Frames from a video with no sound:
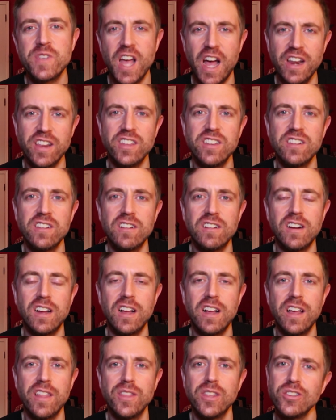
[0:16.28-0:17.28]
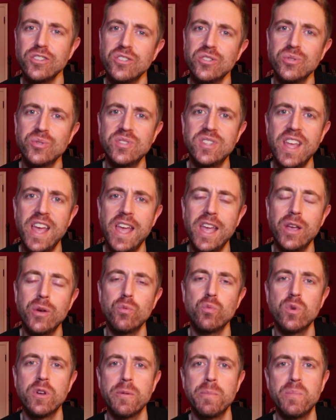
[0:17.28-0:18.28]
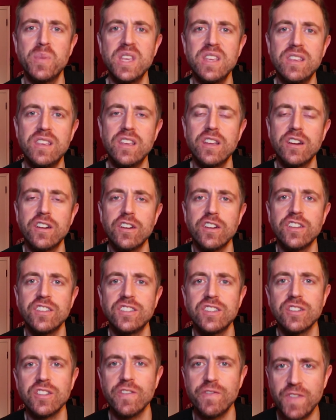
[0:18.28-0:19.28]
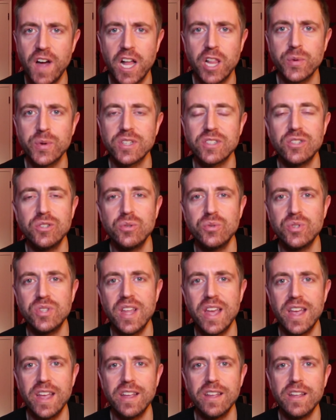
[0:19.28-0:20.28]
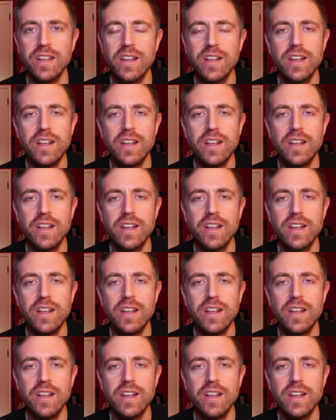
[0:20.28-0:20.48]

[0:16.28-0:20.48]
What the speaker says: Got here this Tuesday, will be here until the following Tuesday.